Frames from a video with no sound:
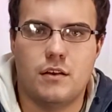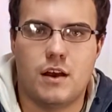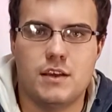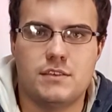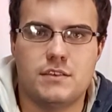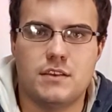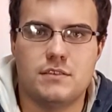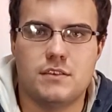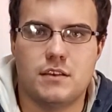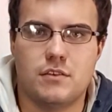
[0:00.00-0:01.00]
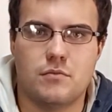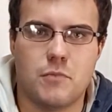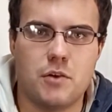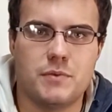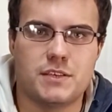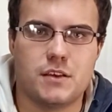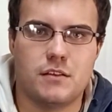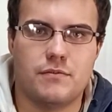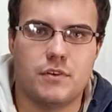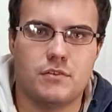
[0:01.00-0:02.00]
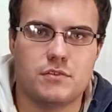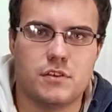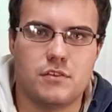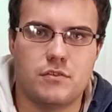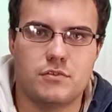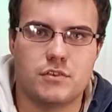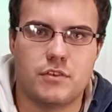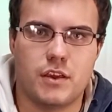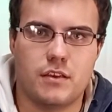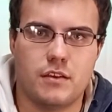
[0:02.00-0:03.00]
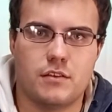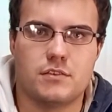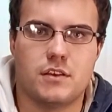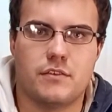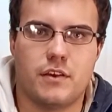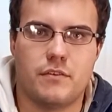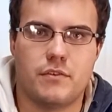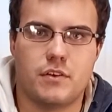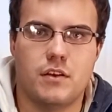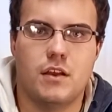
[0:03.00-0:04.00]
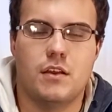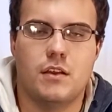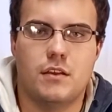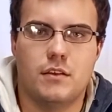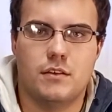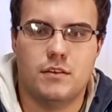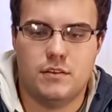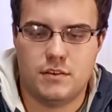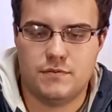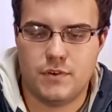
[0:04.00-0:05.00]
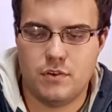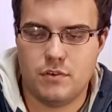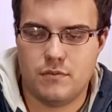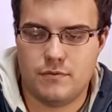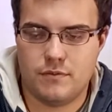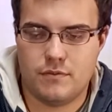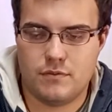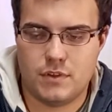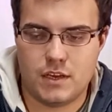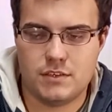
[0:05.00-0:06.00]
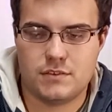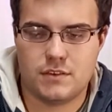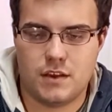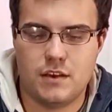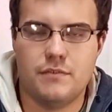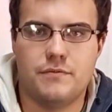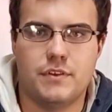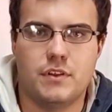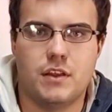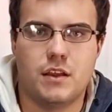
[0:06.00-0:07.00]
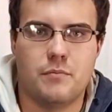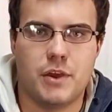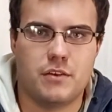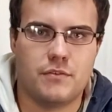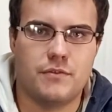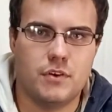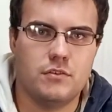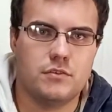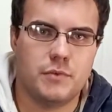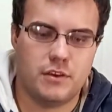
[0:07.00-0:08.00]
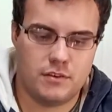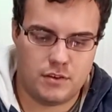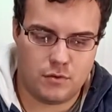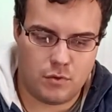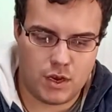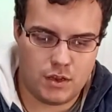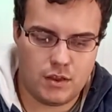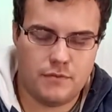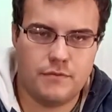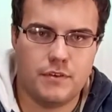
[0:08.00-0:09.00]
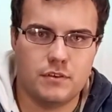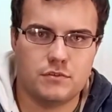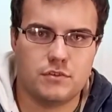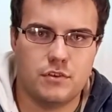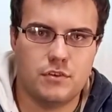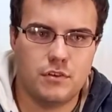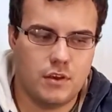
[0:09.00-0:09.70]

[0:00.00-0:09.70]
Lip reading: Hisense and your Mobicel phones that you also get here in South Africa. This phone does kind of feel like a better phone to me. The quality feels good.